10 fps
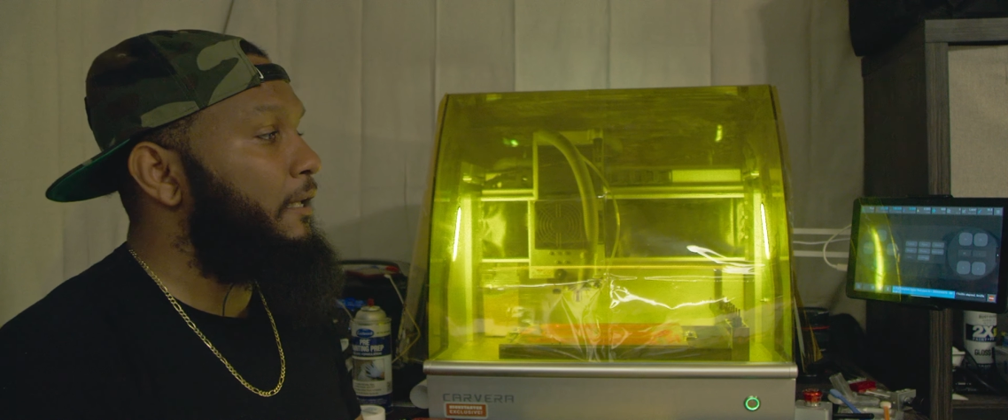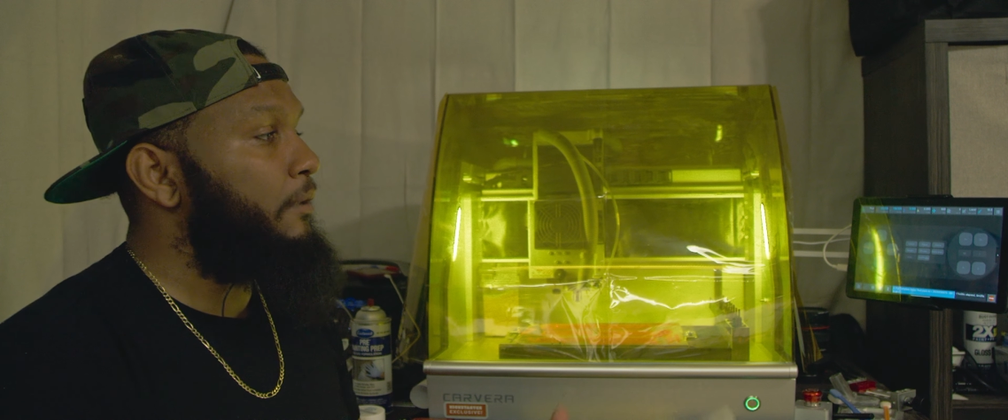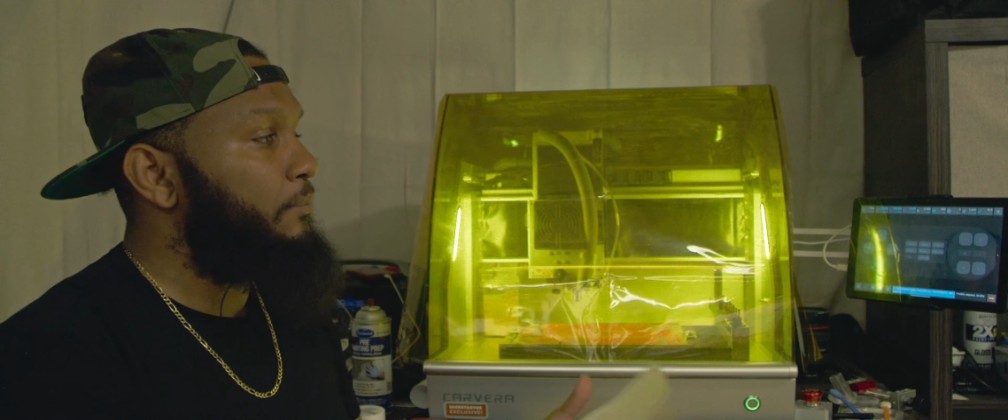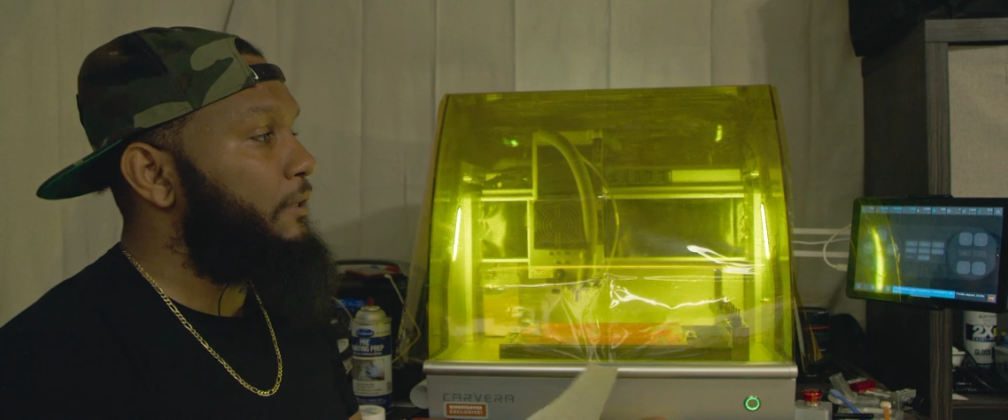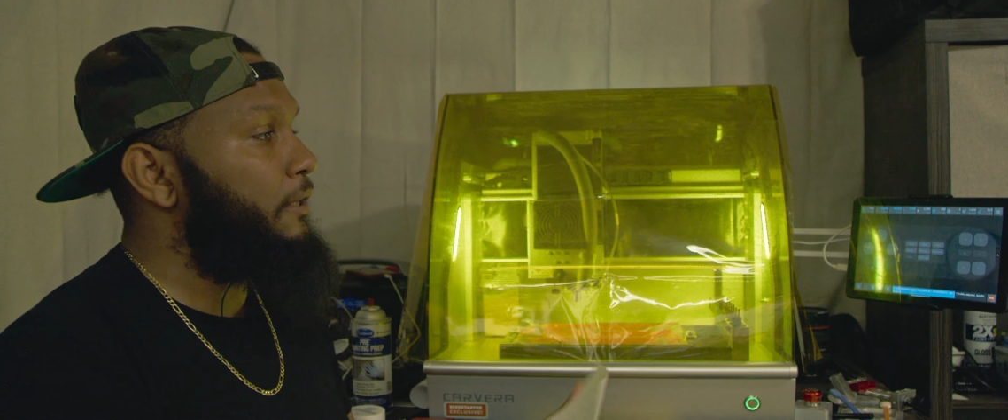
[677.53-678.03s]

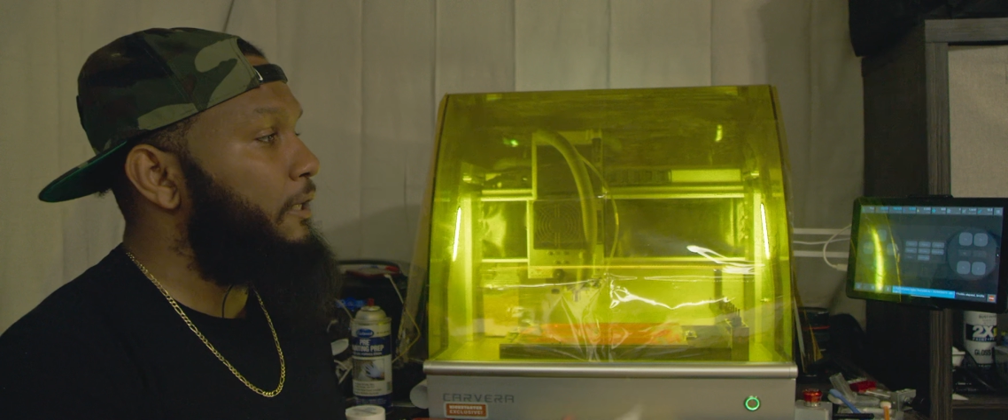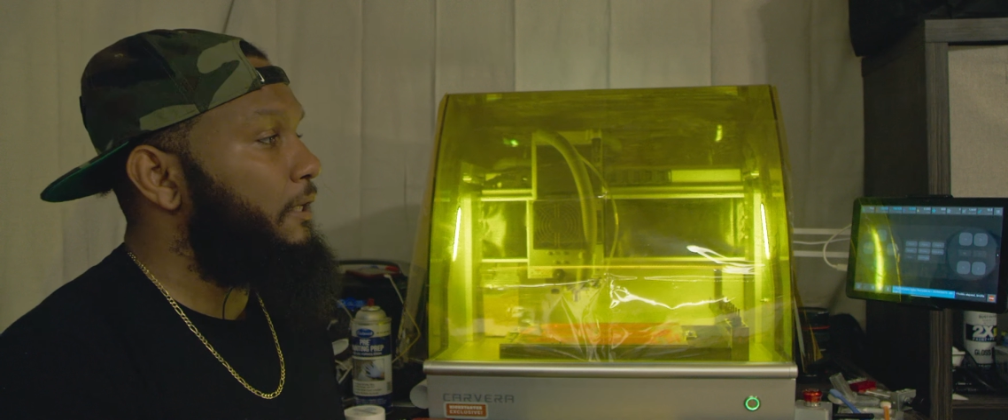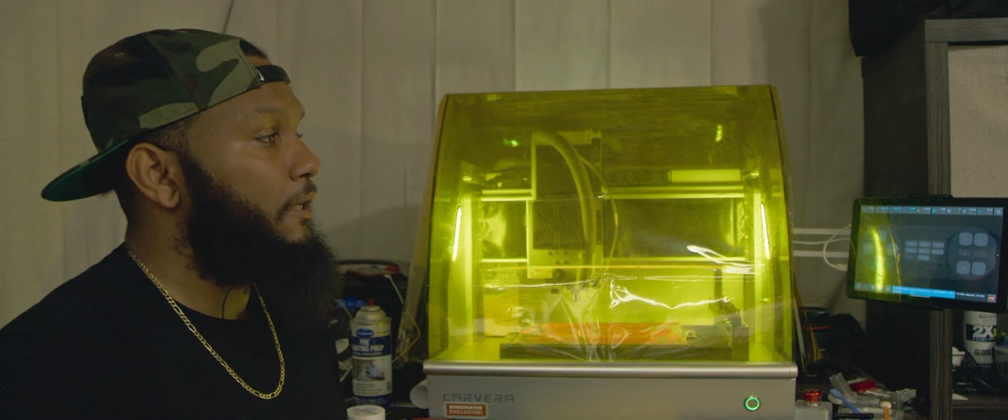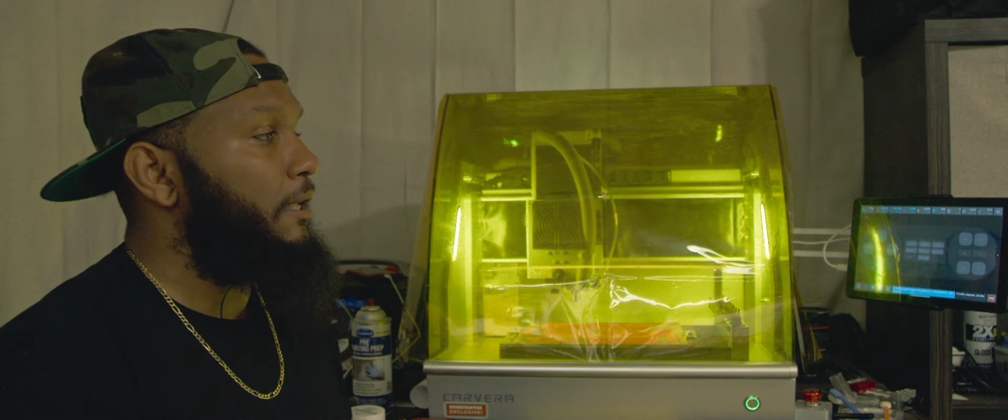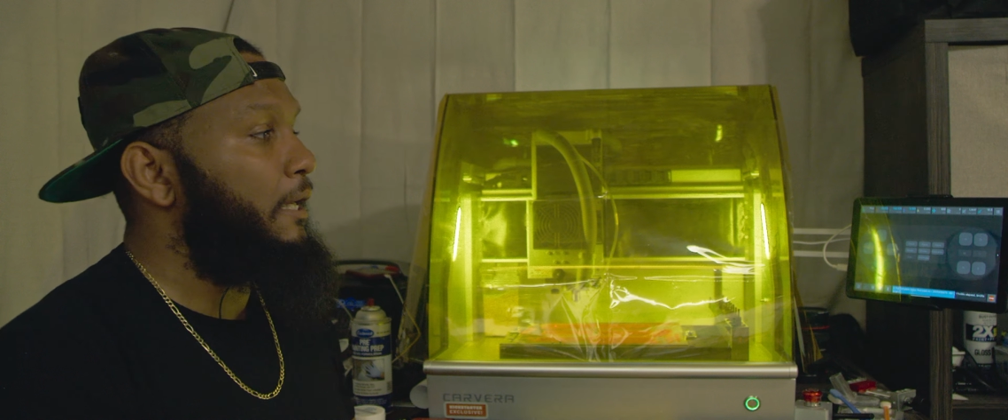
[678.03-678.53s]

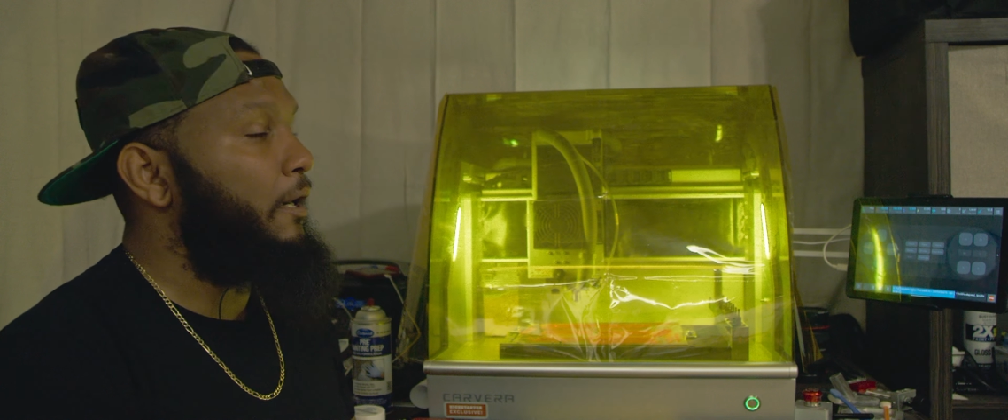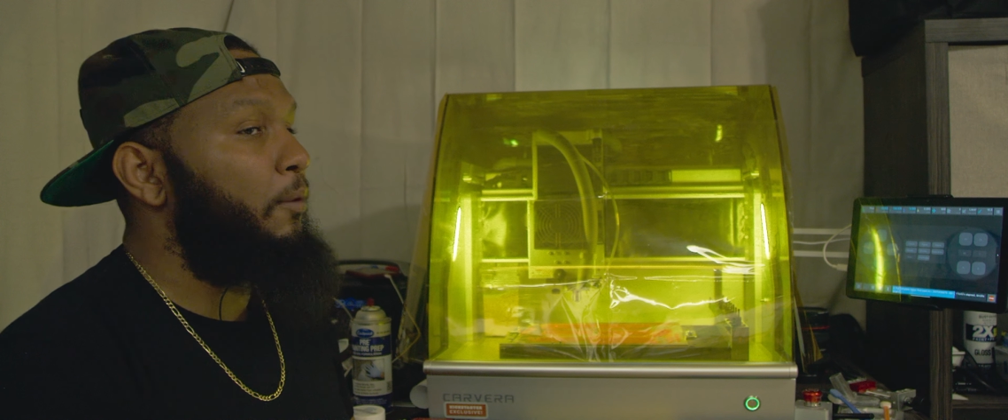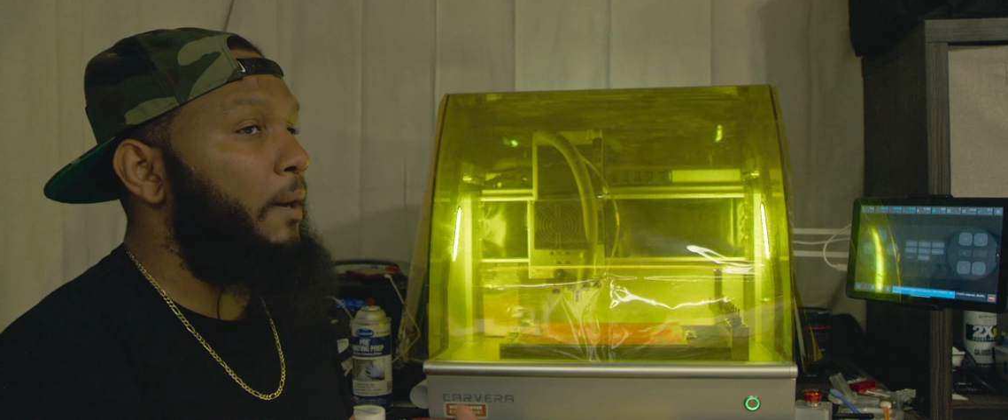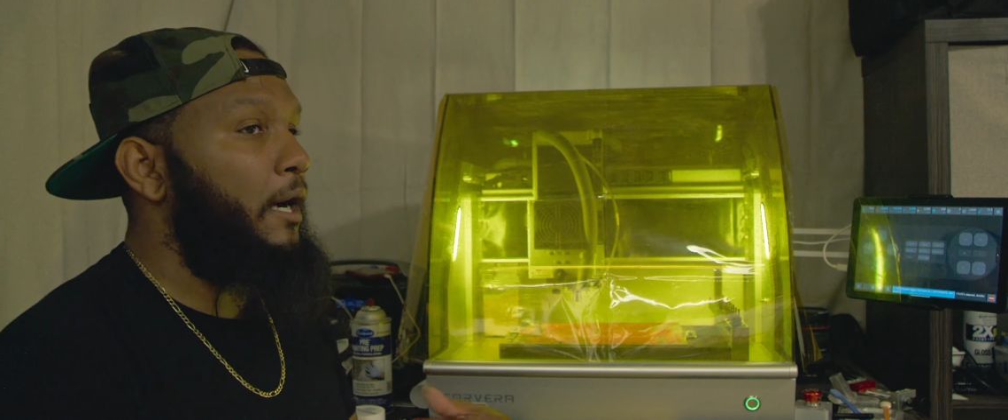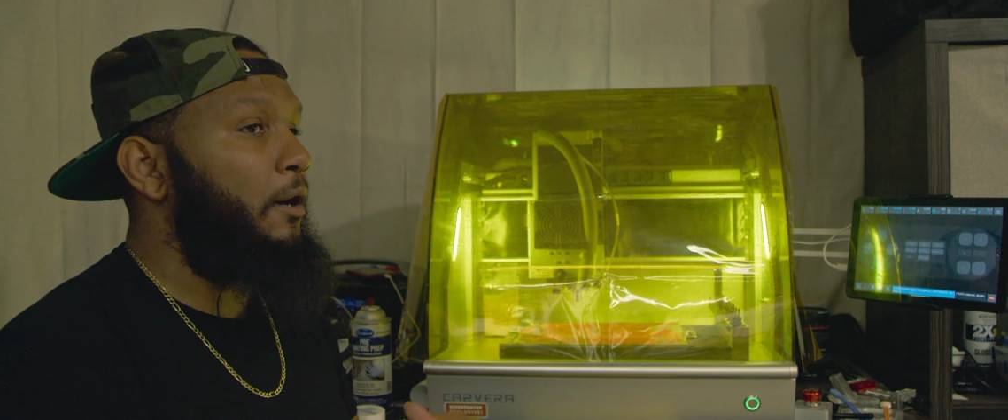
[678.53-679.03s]
and
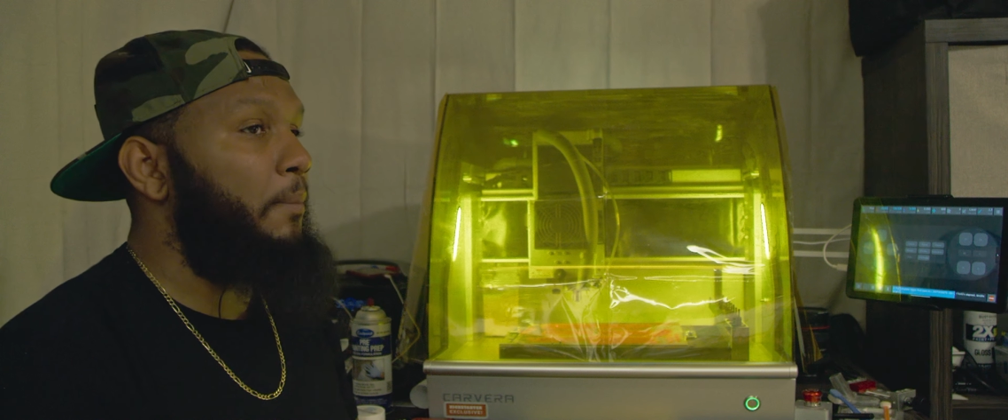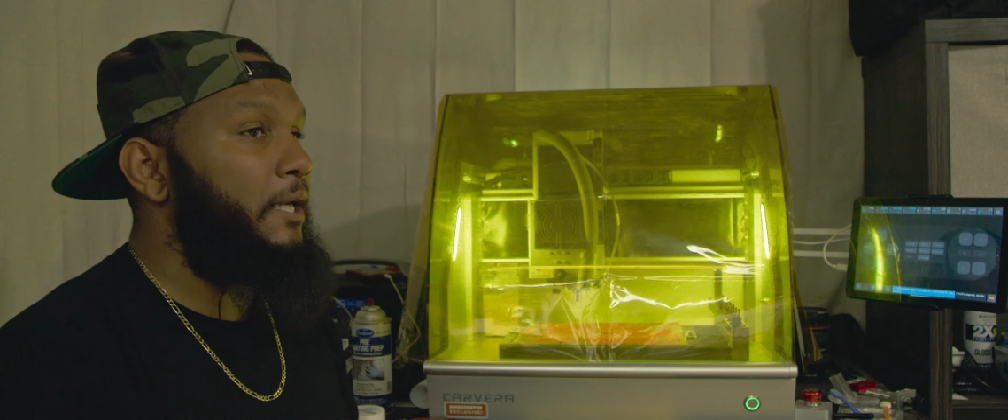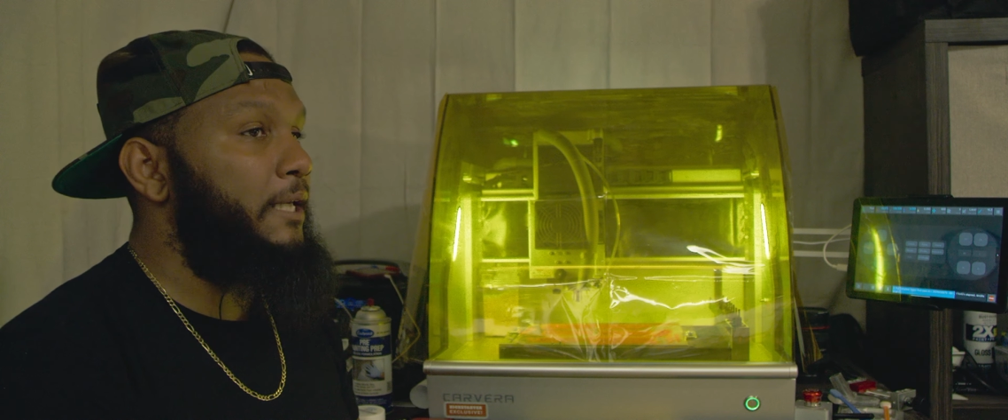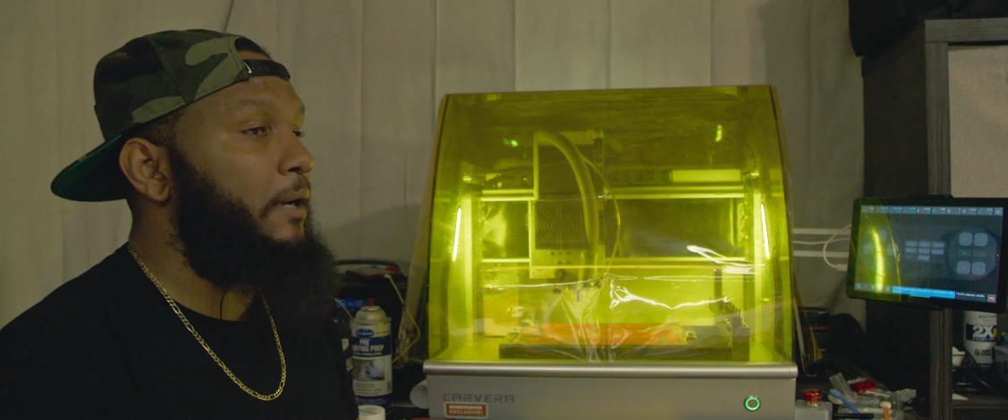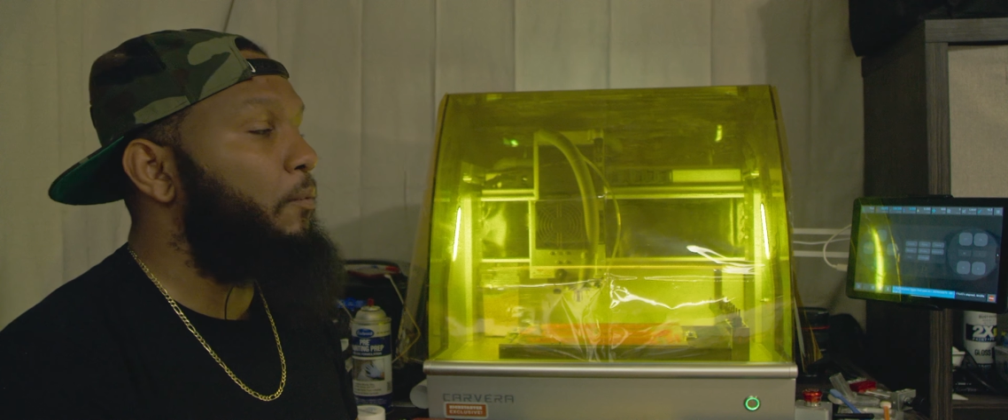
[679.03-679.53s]
on
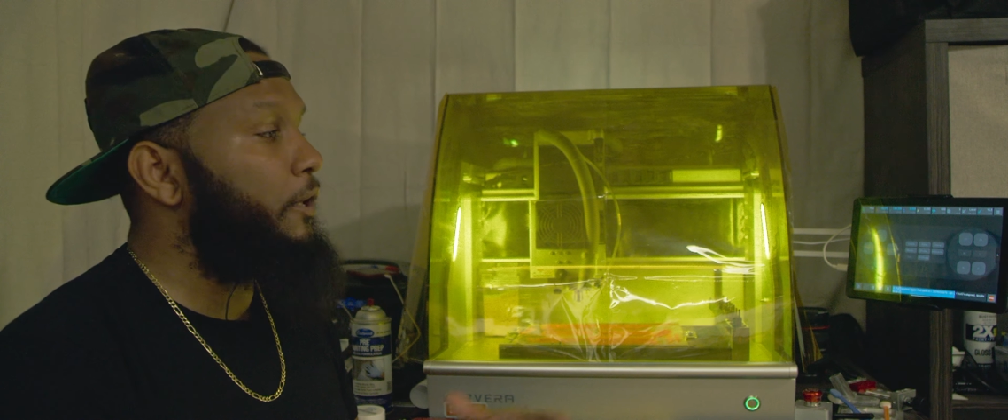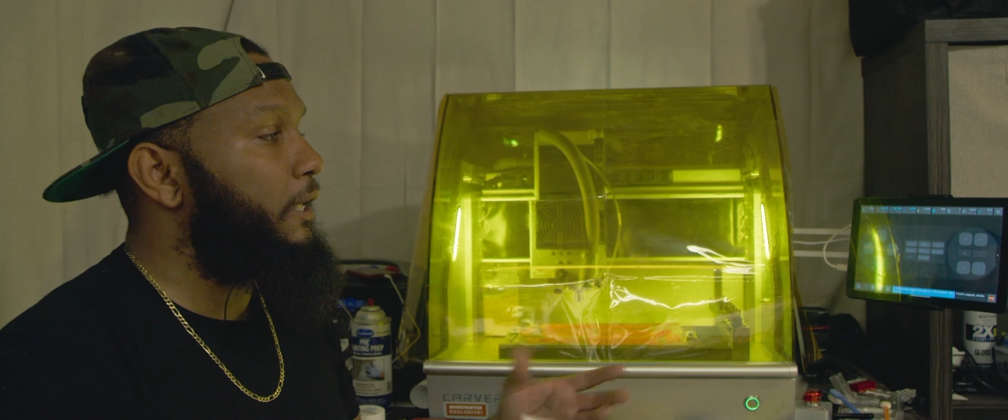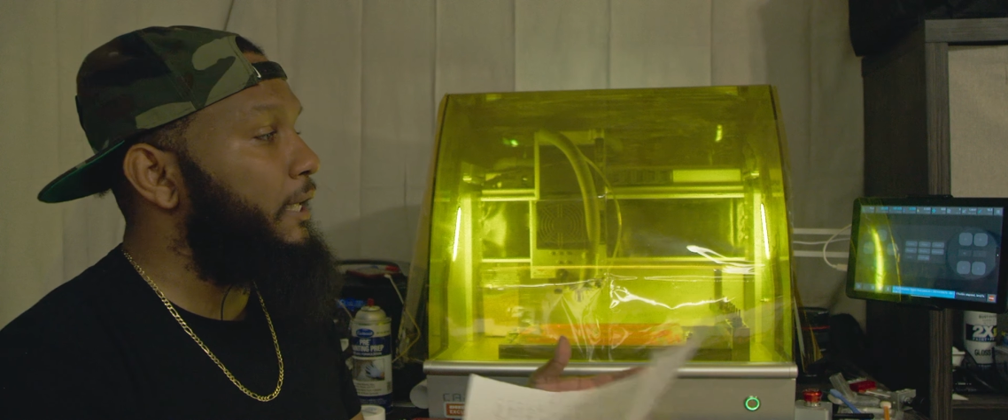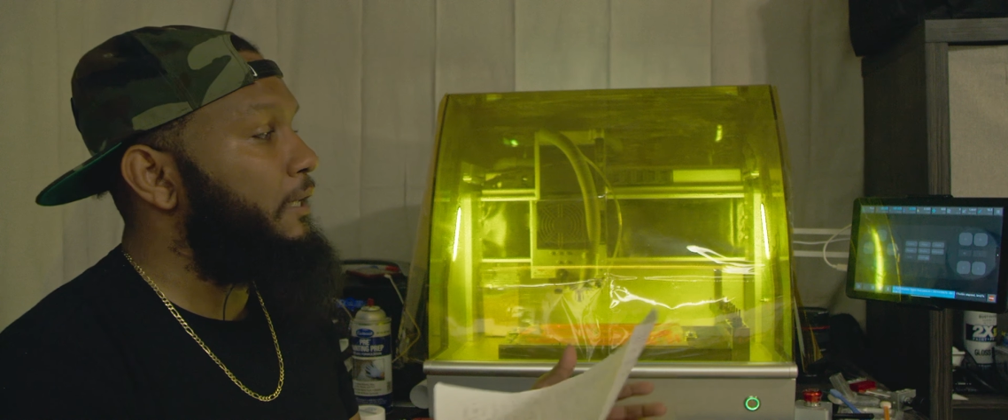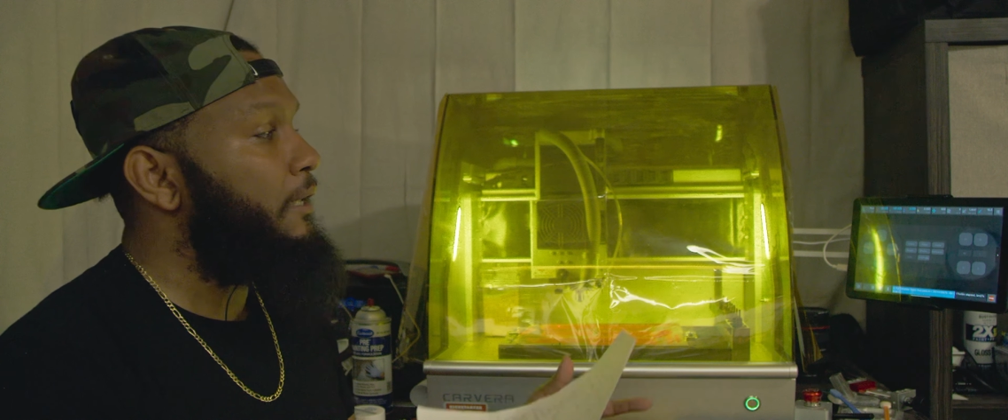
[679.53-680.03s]
my
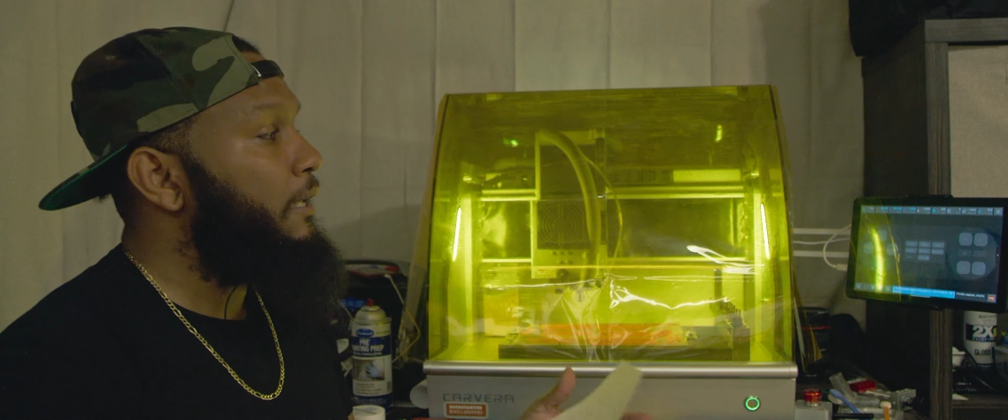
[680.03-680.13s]
network and